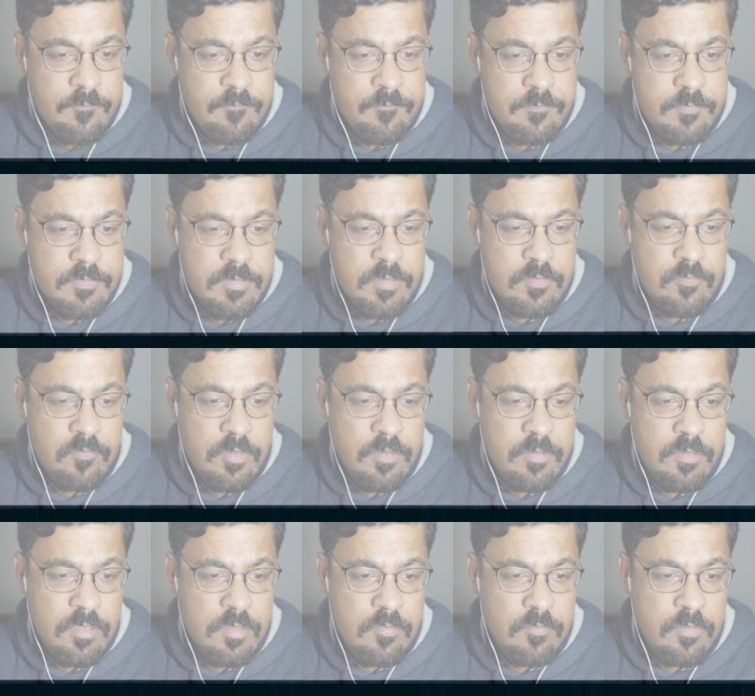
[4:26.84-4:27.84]
set
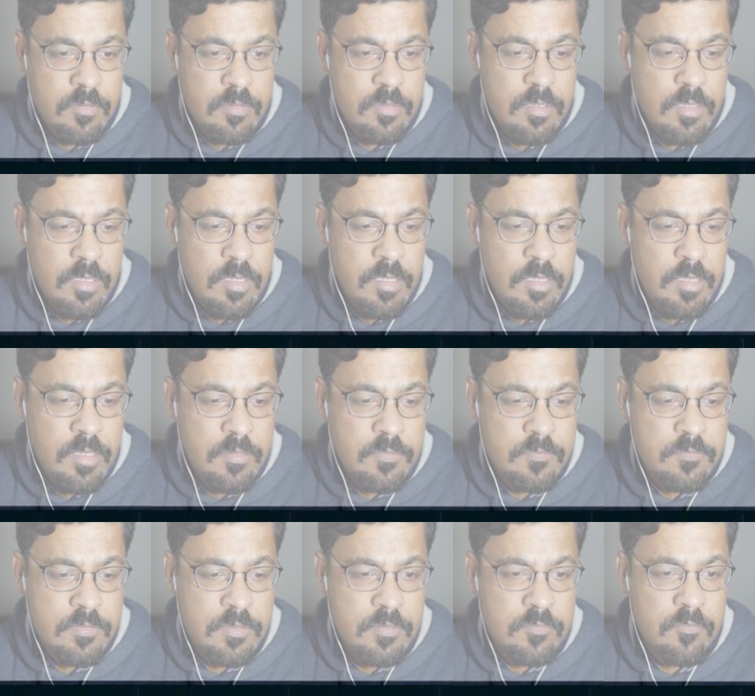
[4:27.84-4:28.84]
variable and
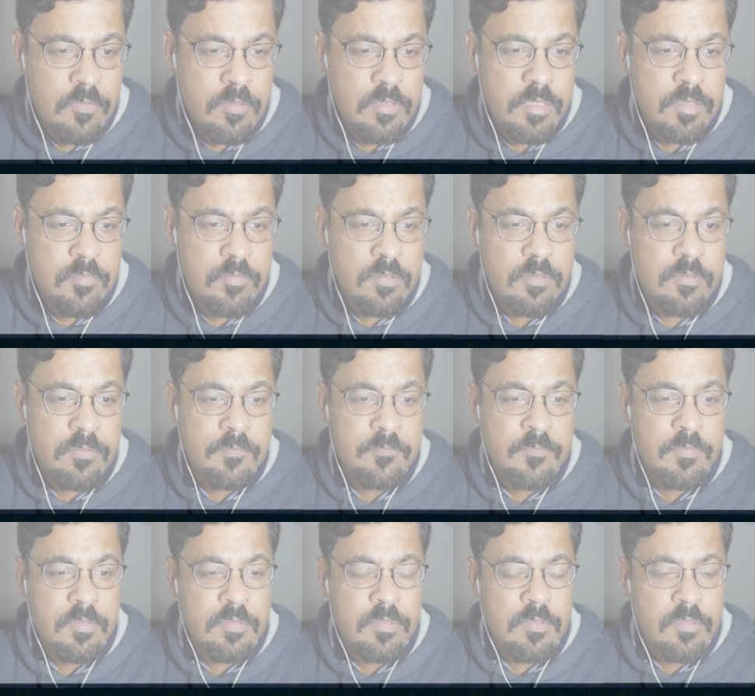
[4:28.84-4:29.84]
set variable.
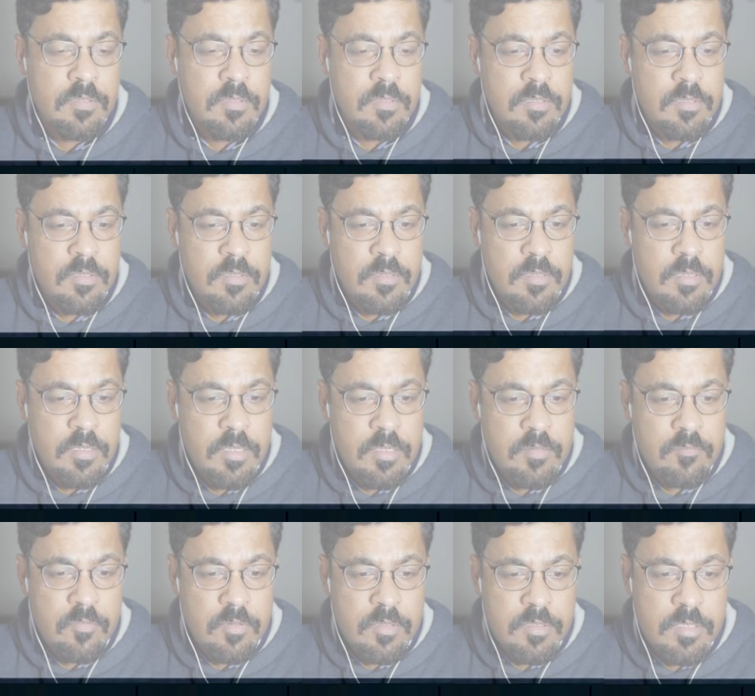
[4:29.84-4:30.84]

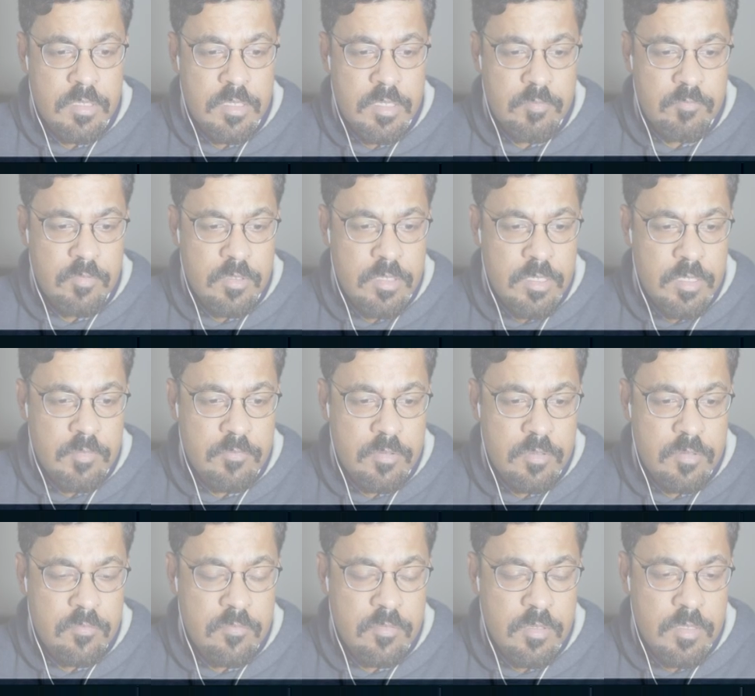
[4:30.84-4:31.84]
And what I will
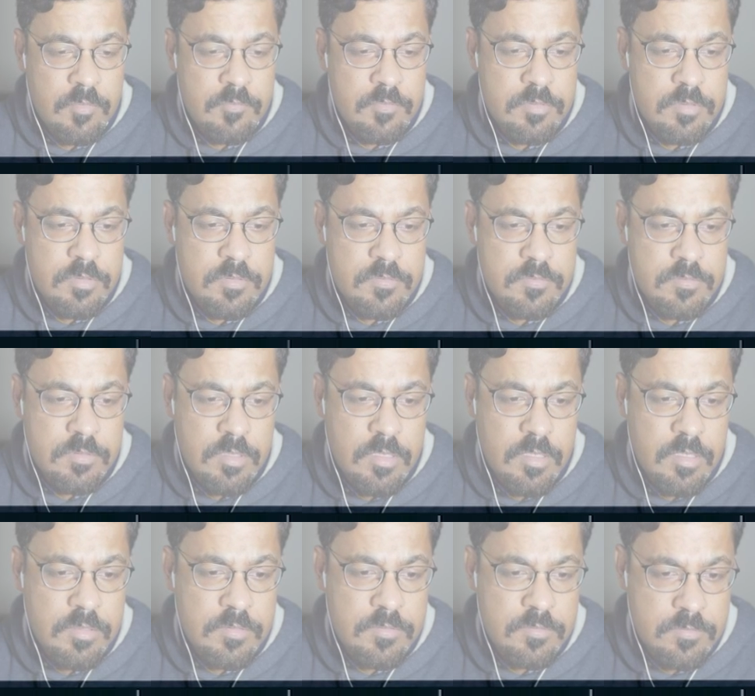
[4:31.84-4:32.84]
do, I will just
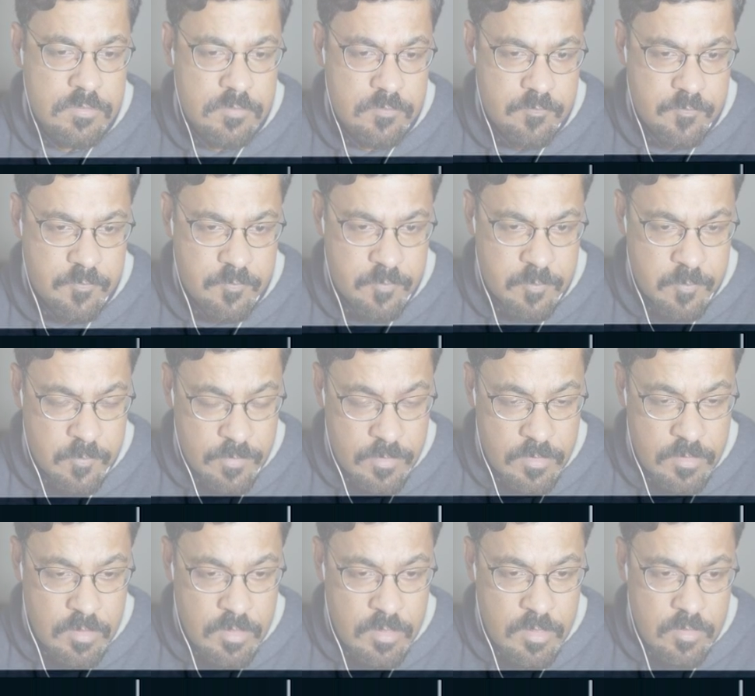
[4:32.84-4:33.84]
select.
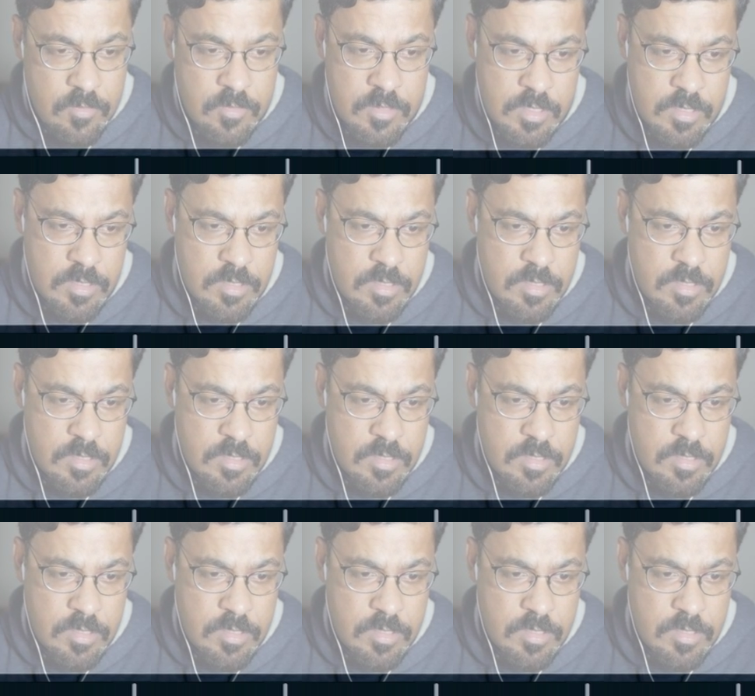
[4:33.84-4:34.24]
Okay,